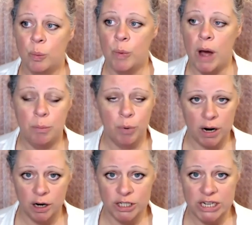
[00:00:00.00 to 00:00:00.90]

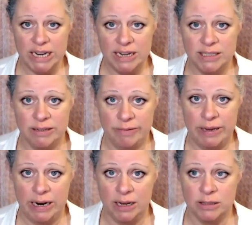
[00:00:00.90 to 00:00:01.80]
brought Archie in to
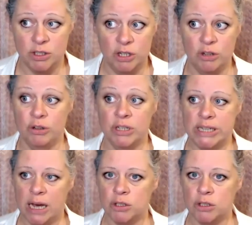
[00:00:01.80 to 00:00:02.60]
meet us. You could tell